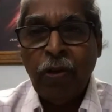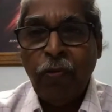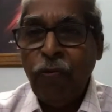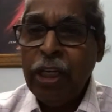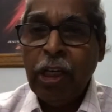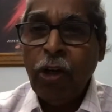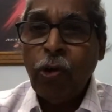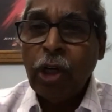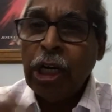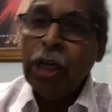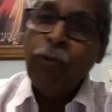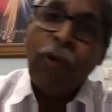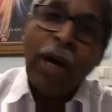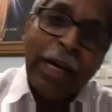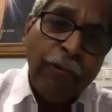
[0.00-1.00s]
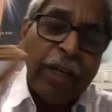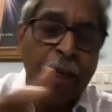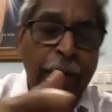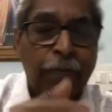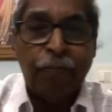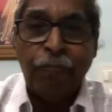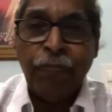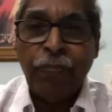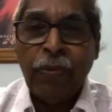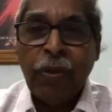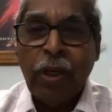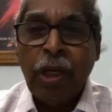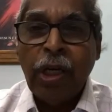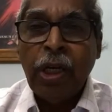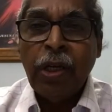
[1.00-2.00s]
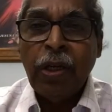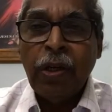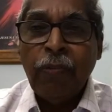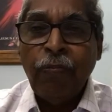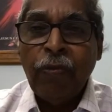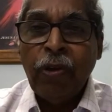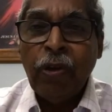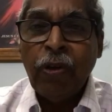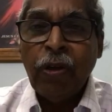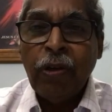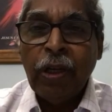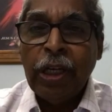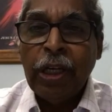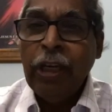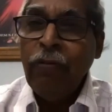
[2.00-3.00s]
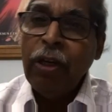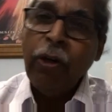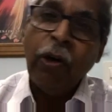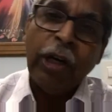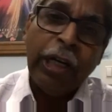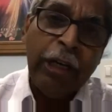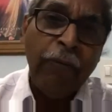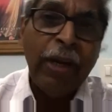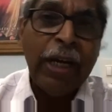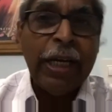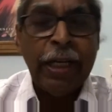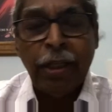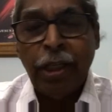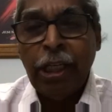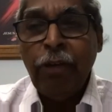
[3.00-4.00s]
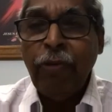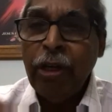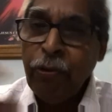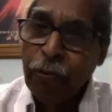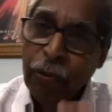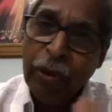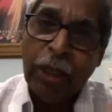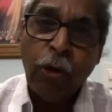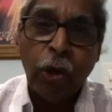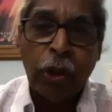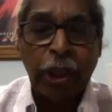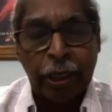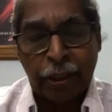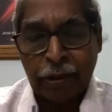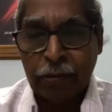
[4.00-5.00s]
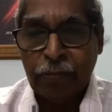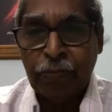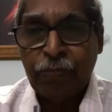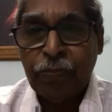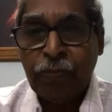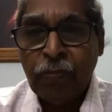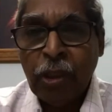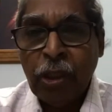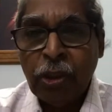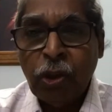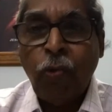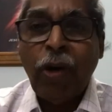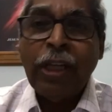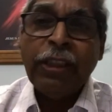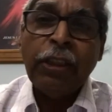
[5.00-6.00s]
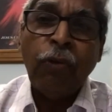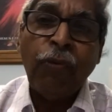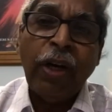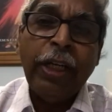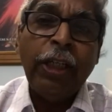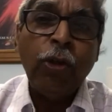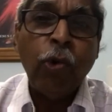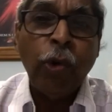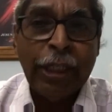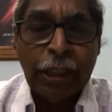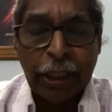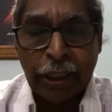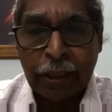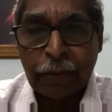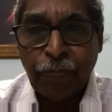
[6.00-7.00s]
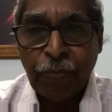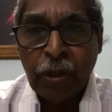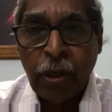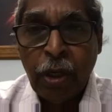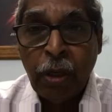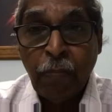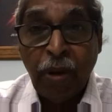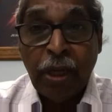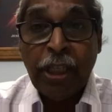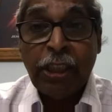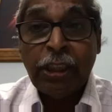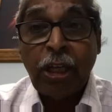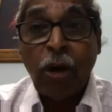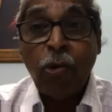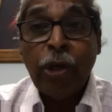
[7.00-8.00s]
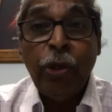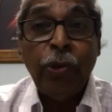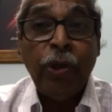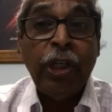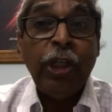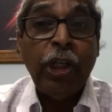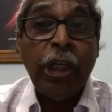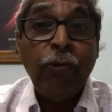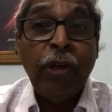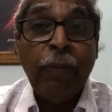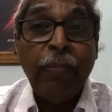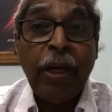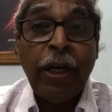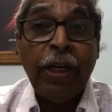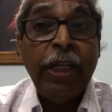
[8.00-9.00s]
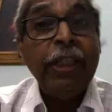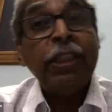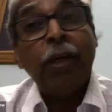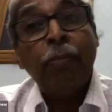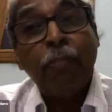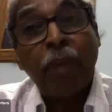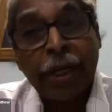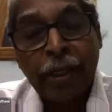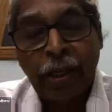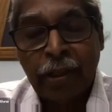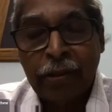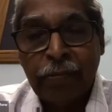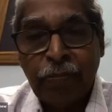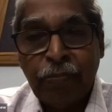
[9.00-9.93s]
We cannot revive him. He will not live again, even if we go there. So what is the fun in going there? But it's our duty to give him a decent burial.